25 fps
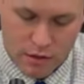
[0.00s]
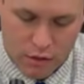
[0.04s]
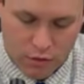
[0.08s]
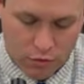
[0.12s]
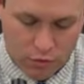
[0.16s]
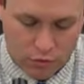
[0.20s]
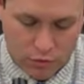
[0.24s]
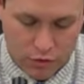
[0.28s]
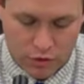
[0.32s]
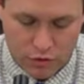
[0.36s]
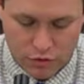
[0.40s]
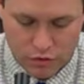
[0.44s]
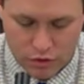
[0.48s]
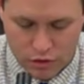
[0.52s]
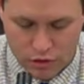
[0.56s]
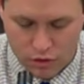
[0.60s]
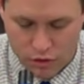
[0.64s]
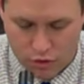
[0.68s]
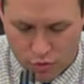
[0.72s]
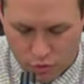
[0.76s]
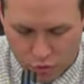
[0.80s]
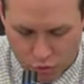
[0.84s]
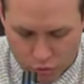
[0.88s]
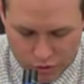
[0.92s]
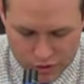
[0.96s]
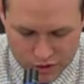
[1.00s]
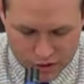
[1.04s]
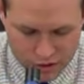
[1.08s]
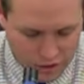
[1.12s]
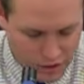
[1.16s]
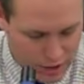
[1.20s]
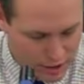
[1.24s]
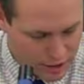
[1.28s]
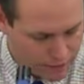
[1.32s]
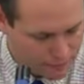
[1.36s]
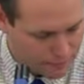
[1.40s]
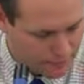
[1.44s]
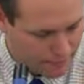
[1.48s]
Only using the coarse
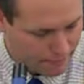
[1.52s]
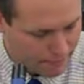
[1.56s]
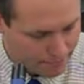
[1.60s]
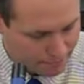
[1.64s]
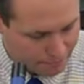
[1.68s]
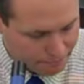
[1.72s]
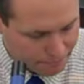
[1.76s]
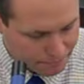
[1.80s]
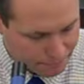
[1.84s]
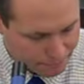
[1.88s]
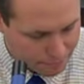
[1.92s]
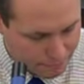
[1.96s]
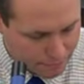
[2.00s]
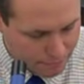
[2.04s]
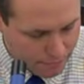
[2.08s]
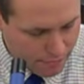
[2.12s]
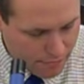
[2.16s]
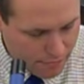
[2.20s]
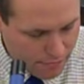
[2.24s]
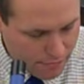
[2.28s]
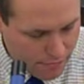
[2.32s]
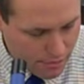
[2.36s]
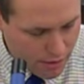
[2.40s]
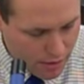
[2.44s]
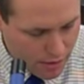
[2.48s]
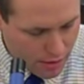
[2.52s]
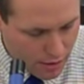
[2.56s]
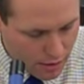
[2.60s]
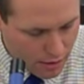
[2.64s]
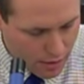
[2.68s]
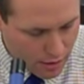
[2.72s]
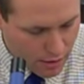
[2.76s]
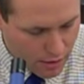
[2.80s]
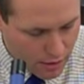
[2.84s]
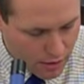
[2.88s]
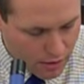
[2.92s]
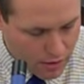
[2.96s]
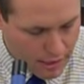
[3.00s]
adjustment.
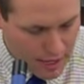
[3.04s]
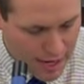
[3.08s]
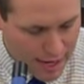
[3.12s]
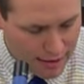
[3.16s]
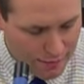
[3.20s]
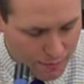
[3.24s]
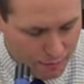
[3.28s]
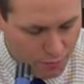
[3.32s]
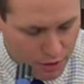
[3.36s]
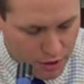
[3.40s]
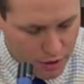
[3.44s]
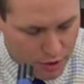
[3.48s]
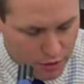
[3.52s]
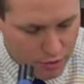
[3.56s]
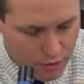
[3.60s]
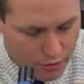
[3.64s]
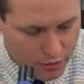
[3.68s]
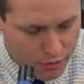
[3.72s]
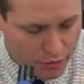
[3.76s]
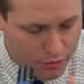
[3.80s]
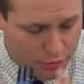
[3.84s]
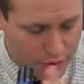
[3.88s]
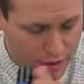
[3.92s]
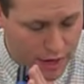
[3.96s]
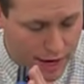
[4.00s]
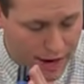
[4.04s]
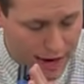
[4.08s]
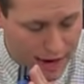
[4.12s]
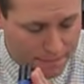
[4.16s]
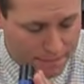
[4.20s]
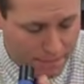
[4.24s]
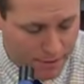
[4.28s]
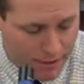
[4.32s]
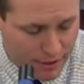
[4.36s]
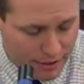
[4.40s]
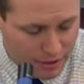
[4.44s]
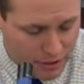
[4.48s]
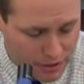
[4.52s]
Then we're going to look through the
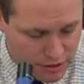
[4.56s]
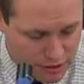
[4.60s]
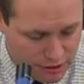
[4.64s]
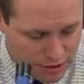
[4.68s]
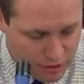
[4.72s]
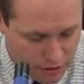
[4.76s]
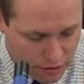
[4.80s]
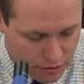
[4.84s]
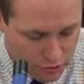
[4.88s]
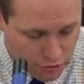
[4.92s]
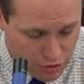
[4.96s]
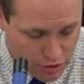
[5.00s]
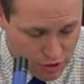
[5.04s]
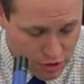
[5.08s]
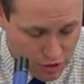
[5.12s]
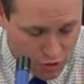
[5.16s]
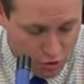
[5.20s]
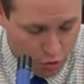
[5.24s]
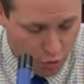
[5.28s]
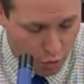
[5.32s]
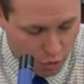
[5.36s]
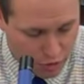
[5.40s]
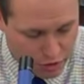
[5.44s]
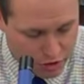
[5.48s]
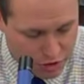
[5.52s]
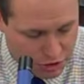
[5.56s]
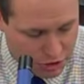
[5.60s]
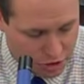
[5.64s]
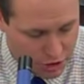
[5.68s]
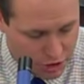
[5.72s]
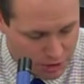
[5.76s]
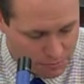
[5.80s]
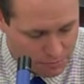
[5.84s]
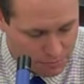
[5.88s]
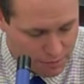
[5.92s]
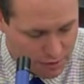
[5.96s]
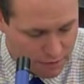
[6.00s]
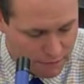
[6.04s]
eyepiece using the coarse
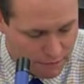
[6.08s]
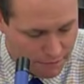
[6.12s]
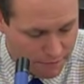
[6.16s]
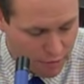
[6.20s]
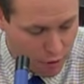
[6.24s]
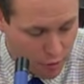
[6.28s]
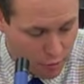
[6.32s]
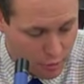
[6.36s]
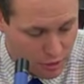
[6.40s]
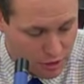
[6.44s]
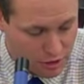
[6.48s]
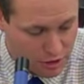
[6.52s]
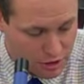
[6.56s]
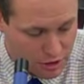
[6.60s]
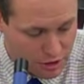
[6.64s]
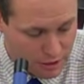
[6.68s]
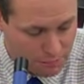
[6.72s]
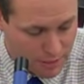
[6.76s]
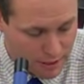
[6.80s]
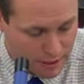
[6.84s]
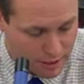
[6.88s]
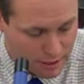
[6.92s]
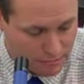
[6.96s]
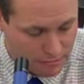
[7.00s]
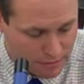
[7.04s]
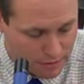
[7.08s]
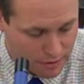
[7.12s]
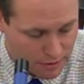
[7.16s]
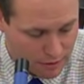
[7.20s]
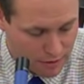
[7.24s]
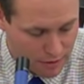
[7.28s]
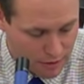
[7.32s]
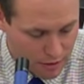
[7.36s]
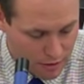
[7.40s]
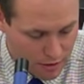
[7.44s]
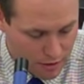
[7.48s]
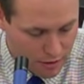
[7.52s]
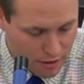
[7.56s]
adjustment to focus the specimen.
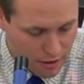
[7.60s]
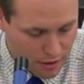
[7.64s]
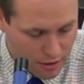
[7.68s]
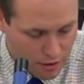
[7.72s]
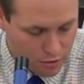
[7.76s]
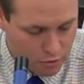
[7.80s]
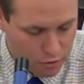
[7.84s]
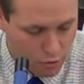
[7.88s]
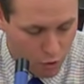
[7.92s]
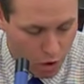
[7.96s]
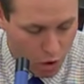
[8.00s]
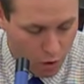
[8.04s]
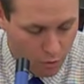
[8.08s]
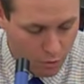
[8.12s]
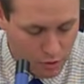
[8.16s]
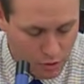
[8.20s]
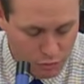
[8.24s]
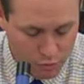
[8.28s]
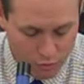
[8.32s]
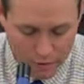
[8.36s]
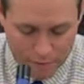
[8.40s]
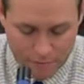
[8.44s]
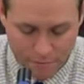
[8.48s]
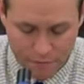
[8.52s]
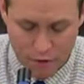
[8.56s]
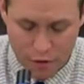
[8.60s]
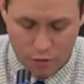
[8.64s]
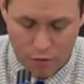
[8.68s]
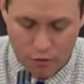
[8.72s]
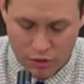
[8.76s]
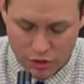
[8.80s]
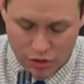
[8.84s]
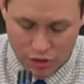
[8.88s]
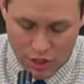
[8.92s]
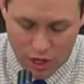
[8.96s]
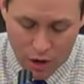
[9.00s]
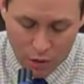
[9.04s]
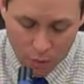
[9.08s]
You always want to
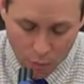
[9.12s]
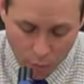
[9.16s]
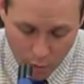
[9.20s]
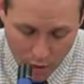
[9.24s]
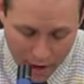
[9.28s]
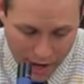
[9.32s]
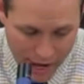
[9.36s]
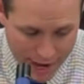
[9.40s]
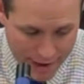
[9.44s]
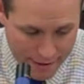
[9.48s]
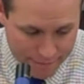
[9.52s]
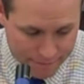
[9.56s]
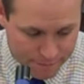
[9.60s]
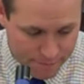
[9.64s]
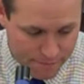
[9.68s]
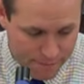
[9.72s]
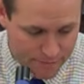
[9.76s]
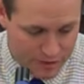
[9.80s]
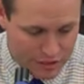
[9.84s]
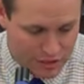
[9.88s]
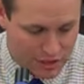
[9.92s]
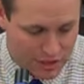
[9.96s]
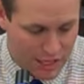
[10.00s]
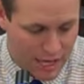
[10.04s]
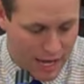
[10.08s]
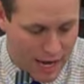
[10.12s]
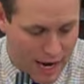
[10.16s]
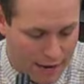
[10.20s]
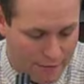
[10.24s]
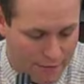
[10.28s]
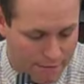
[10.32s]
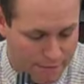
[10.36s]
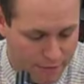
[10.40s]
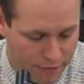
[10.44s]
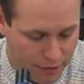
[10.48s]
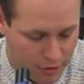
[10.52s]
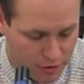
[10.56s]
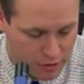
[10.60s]
focus away from the
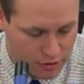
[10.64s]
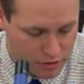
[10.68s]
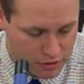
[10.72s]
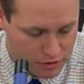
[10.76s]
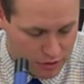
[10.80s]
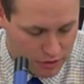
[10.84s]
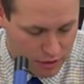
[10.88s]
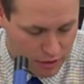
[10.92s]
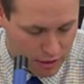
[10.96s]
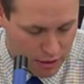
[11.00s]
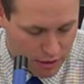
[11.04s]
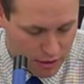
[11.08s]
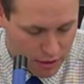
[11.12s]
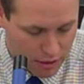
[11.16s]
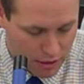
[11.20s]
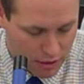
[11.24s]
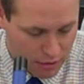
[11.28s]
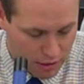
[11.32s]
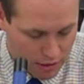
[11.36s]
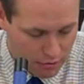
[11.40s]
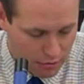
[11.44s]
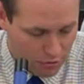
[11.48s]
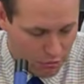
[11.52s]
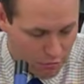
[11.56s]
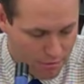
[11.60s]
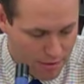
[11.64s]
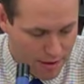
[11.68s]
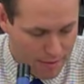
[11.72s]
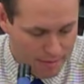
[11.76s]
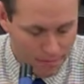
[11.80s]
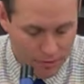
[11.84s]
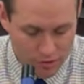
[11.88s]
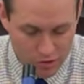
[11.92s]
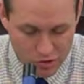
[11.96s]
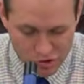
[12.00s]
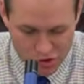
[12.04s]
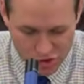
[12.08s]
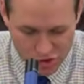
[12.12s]
slide first. Remember,